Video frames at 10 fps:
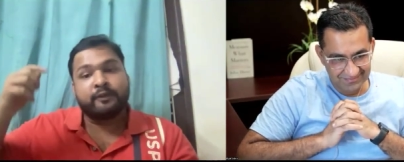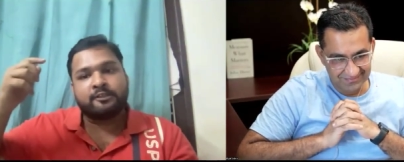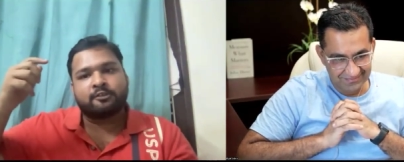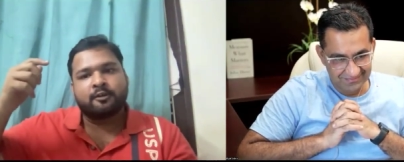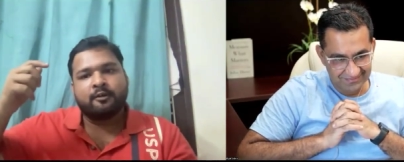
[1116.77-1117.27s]

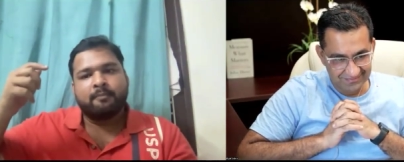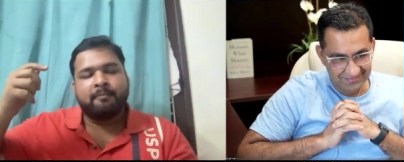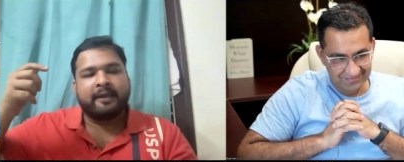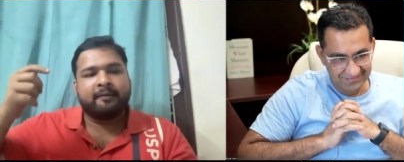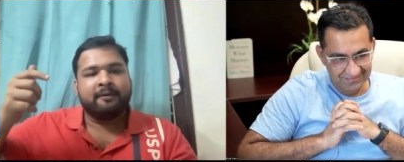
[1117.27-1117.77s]
Speaker 1: which
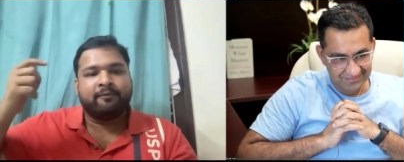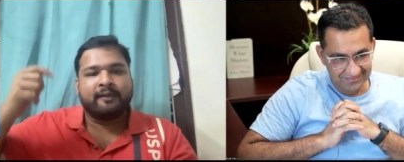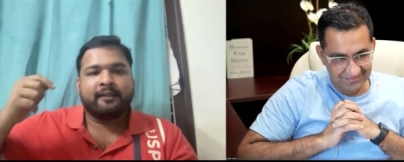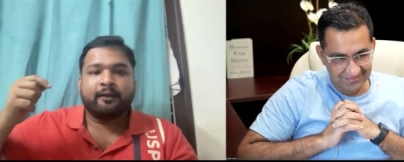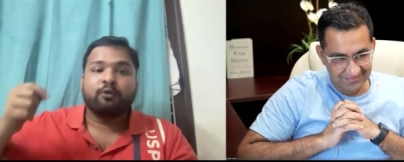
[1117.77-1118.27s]
made me
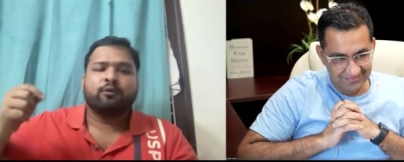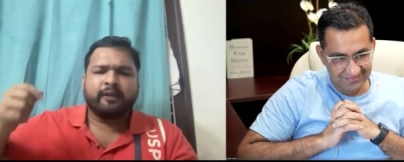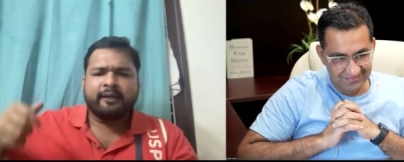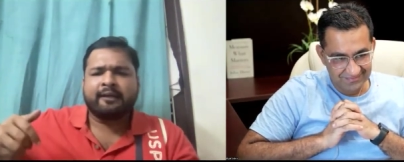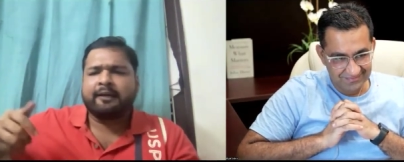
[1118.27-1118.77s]
feel that no no
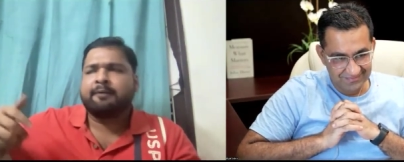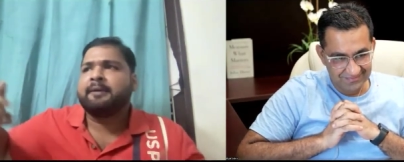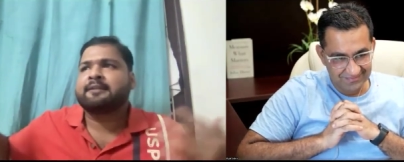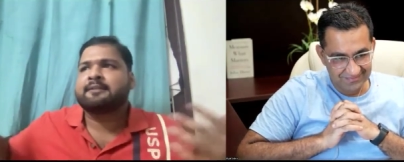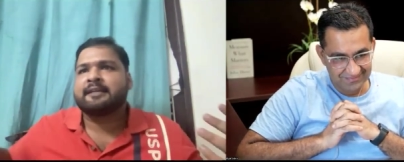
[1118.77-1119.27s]
it, it
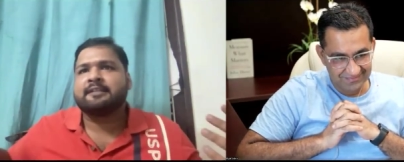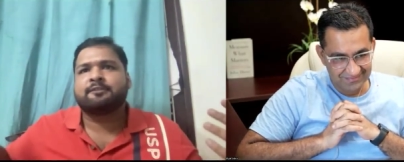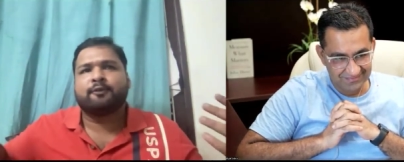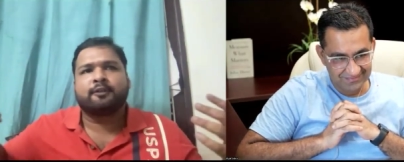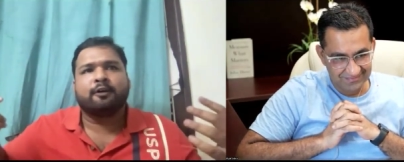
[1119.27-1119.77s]
makes
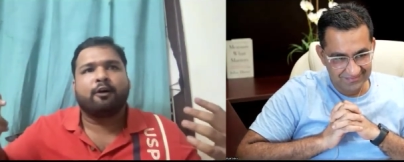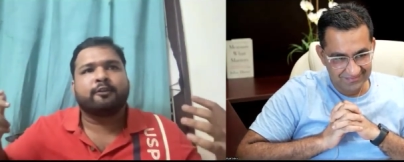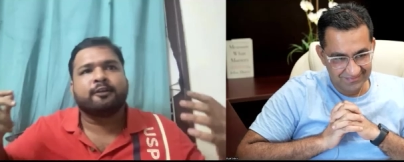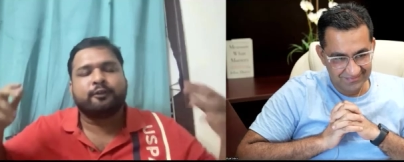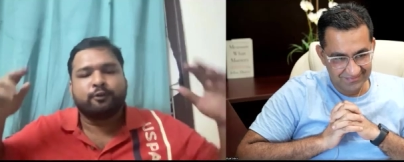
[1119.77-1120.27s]
sense for the
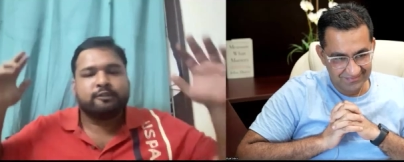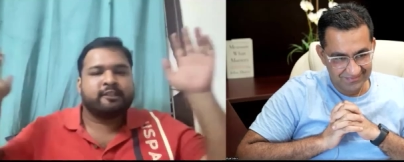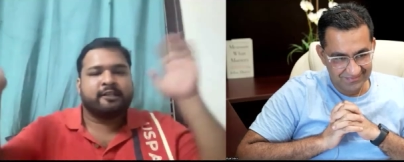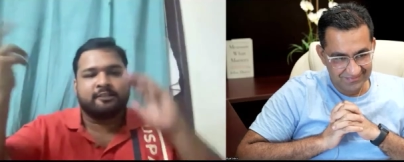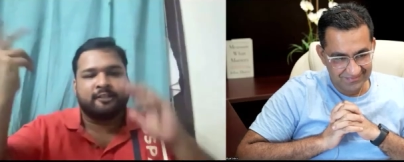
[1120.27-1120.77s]
author to
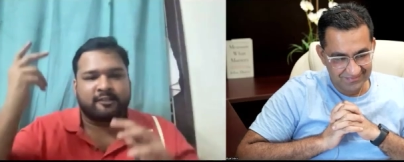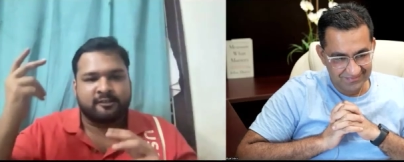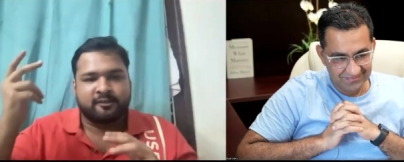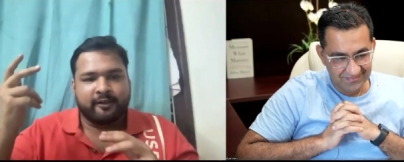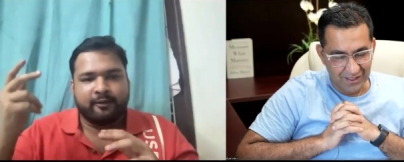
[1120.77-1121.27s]
change
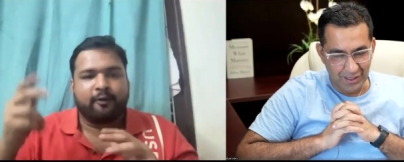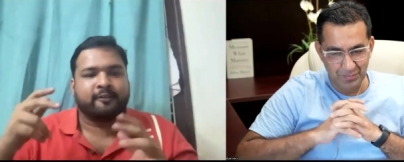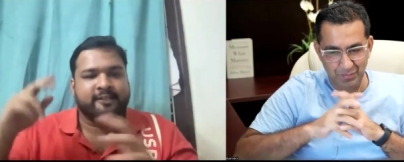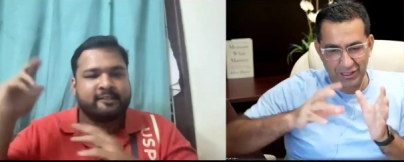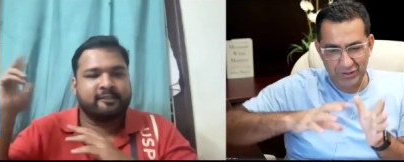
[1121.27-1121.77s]
history or
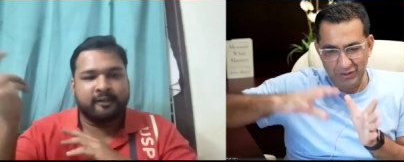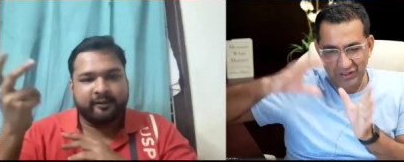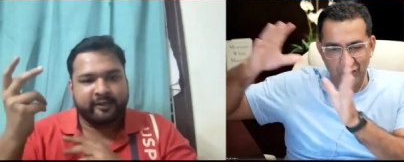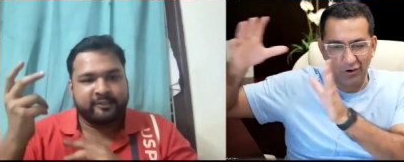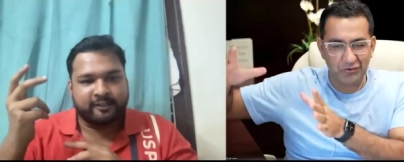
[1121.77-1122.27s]
and by the way
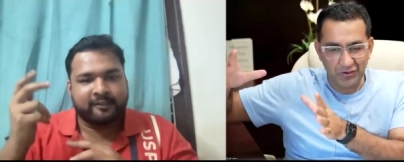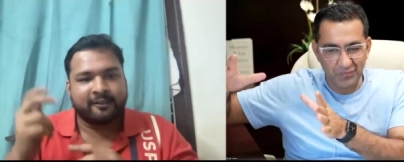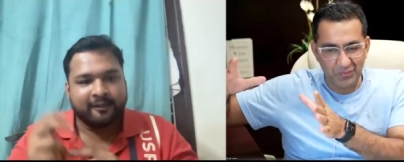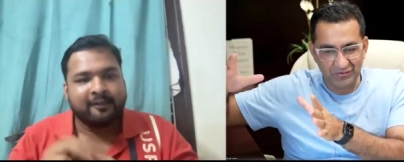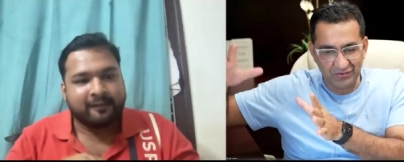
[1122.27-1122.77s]
the author
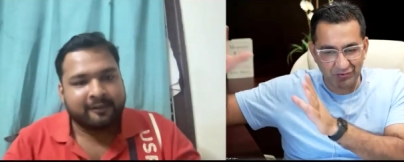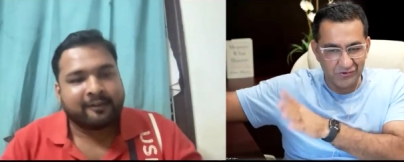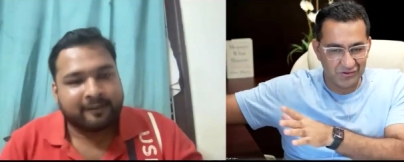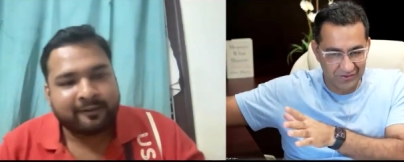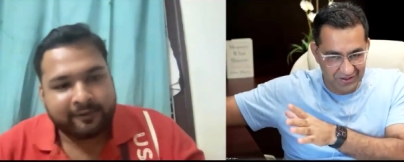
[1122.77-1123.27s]
Speaker 2: piece is
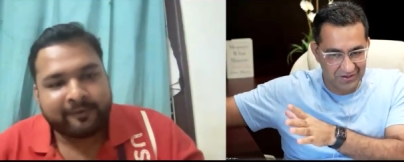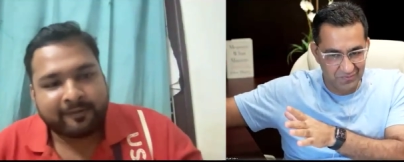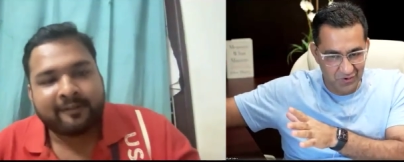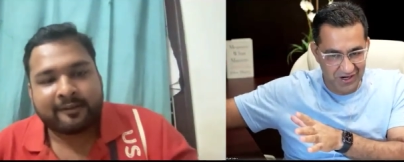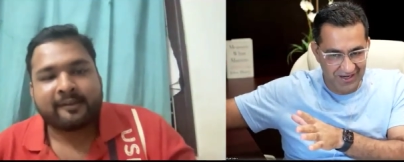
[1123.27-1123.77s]
also written
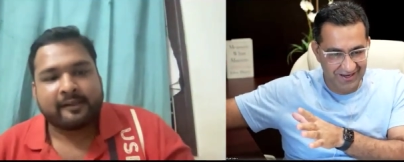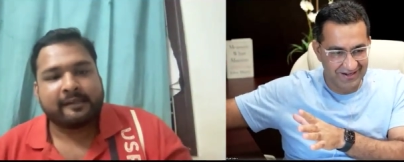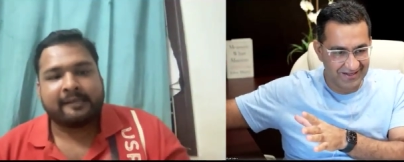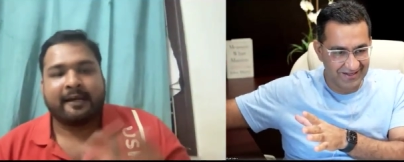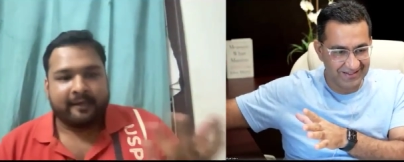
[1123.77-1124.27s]
more
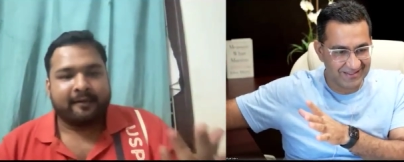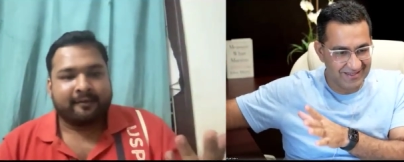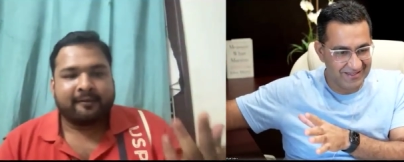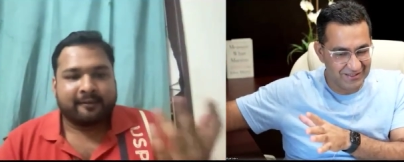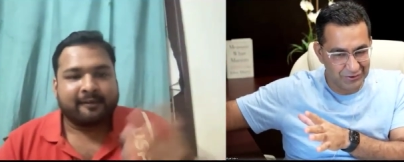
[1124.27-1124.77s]
elegantly yeah. it's
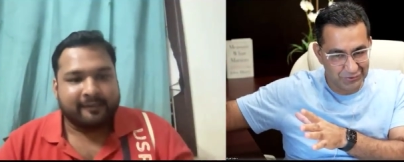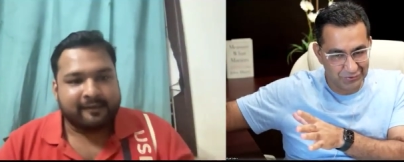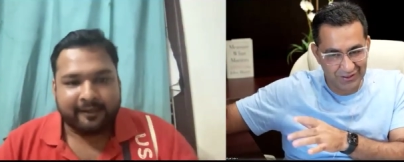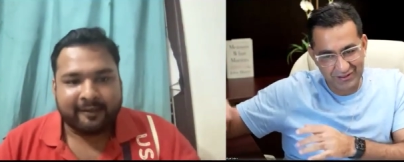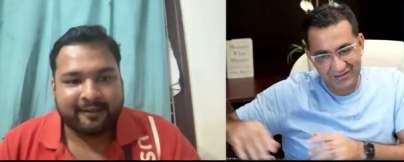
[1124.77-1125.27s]
easier to
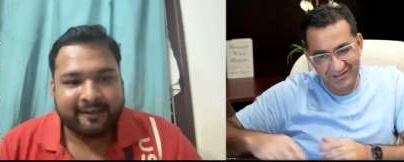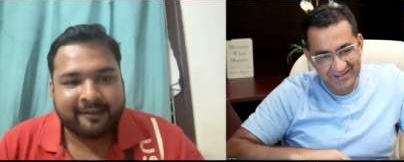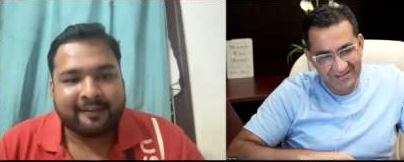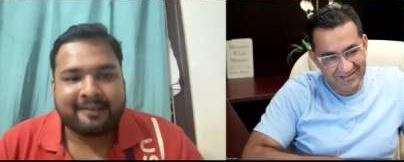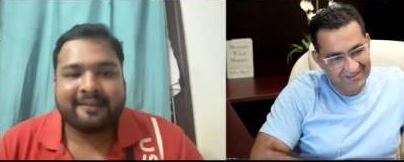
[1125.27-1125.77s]
yeah. read
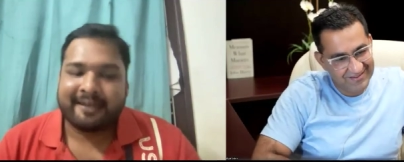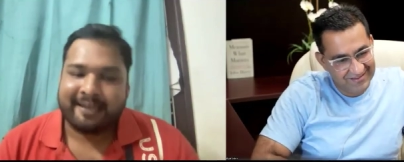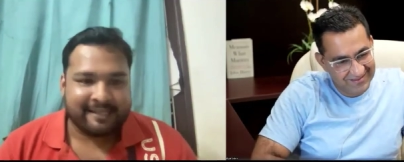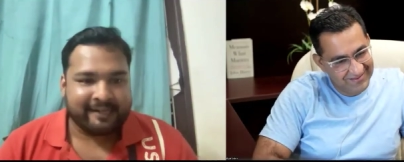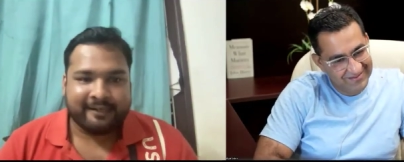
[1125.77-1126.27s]

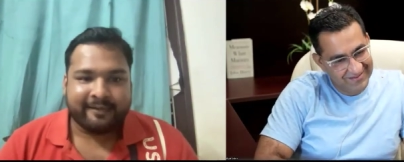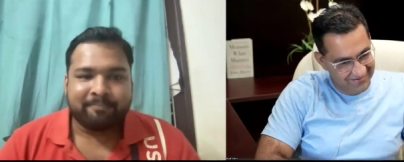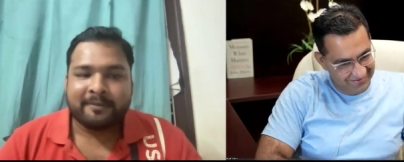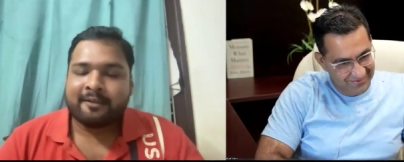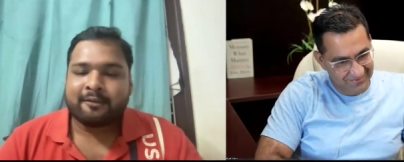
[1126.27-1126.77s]
Speaker 1: exactly
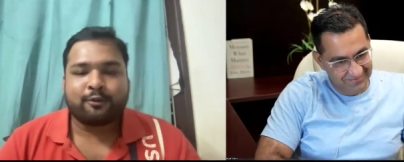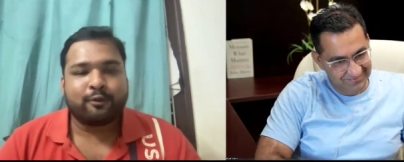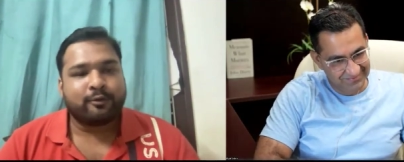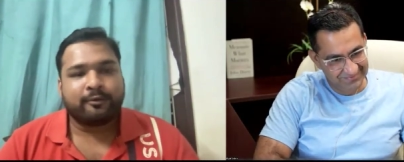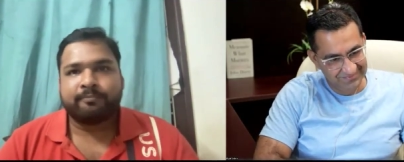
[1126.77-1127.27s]

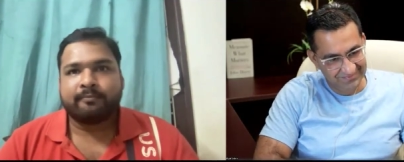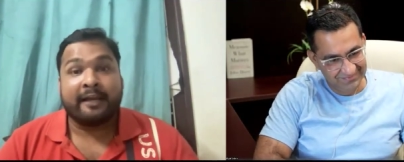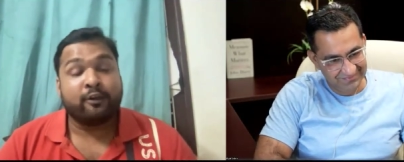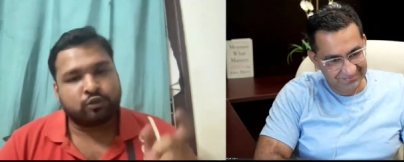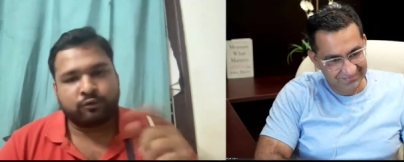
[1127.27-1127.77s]
so
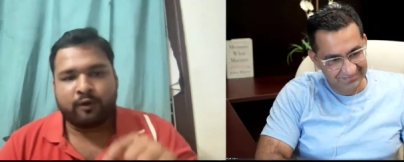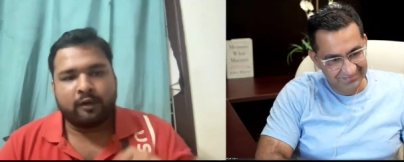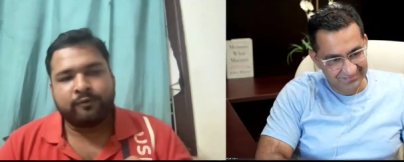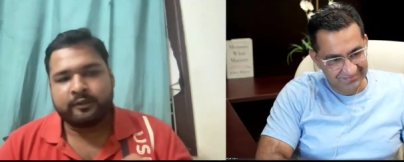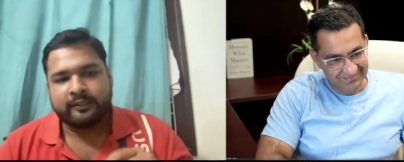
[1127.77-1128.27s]
i used to
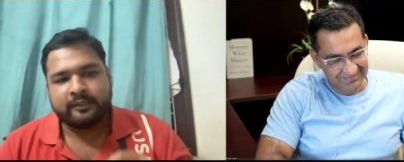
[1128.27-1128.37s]
fall for